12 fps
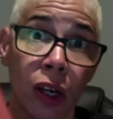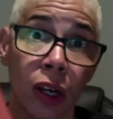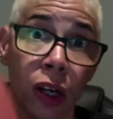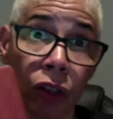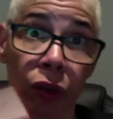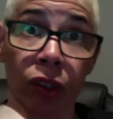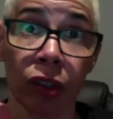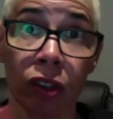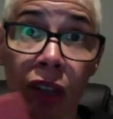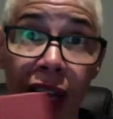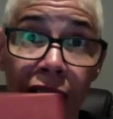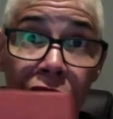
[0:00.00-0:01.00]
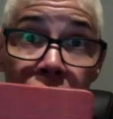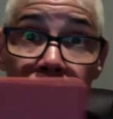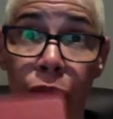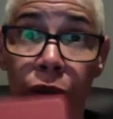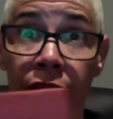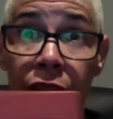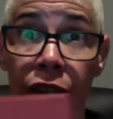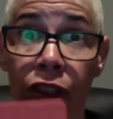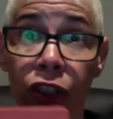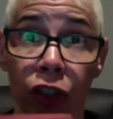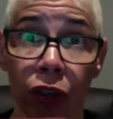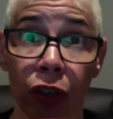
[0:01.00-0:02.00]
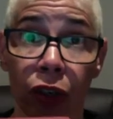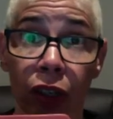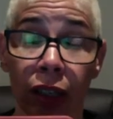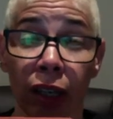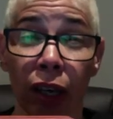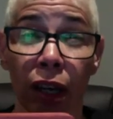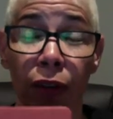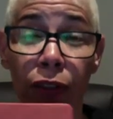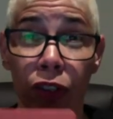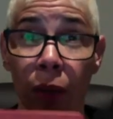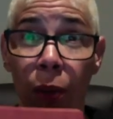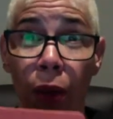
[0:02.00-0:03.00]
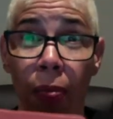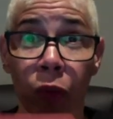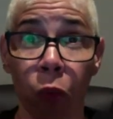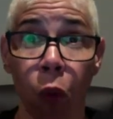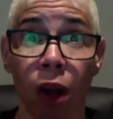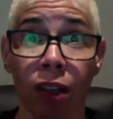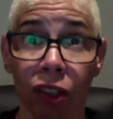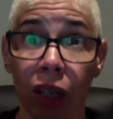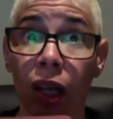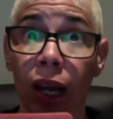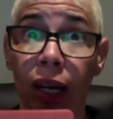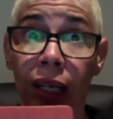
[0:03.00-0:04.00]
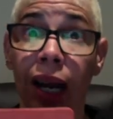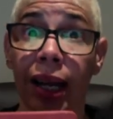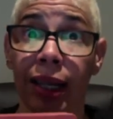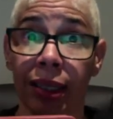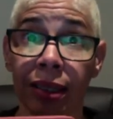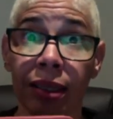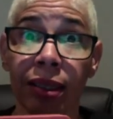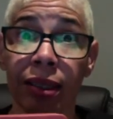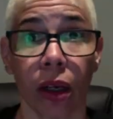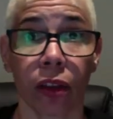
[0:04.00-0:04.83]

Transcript: So this is actually a really good journal for someone that wants a lot of guidance.